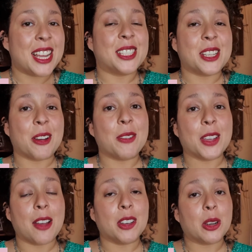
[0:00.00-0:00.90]
So if
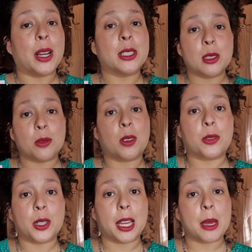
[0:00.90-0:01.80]
you have any questions, feel
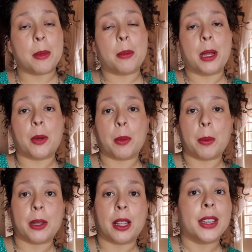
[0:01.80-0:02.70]
free to email me at
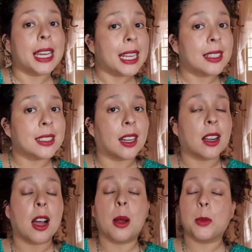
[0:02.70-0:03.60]

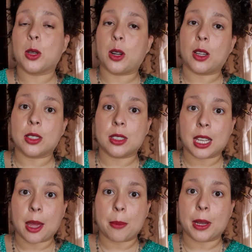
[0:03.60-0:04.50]
rememberlovehealing.com. You can also
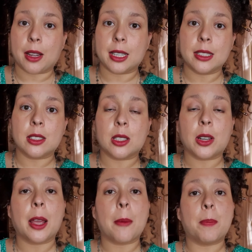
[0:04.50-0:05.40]
DM me on
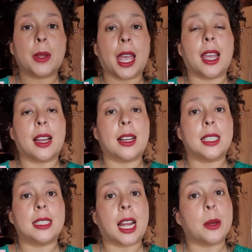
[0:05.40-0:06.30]
Instagram,
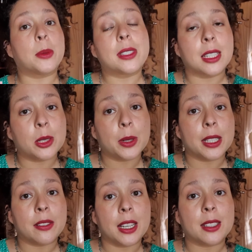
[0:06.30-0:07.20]
and I will see you in
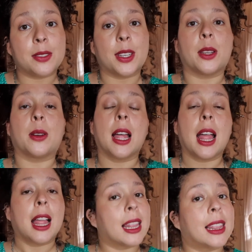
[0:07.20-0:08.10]
the next video.
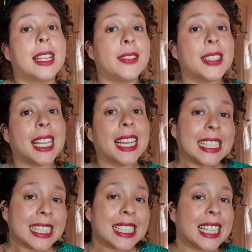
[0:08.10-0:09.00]
Love and
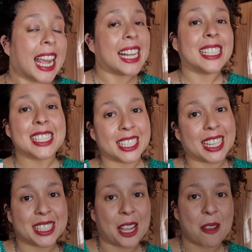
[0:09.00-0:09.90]
lights, and I'll see you
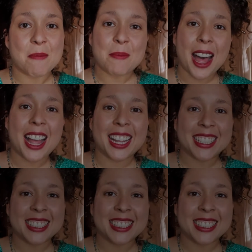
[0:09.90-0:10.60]
next time. Bye.